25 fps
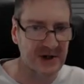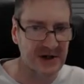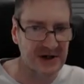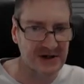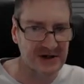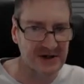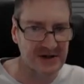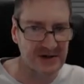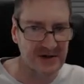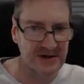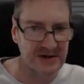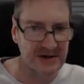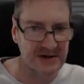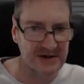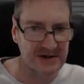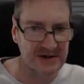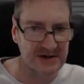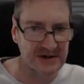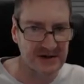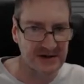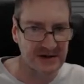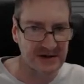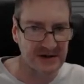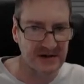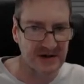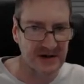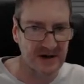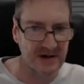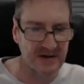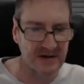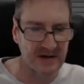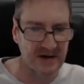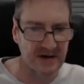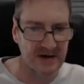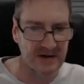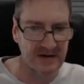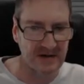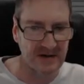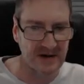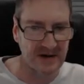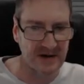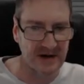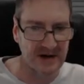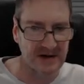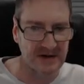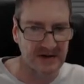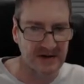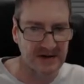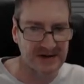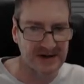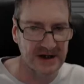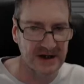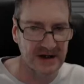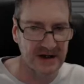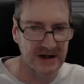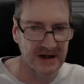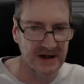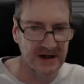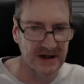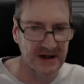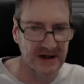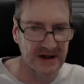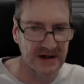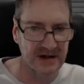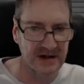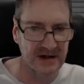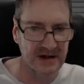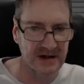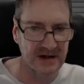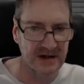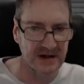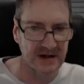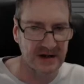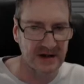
to make sure it's, it looks okay.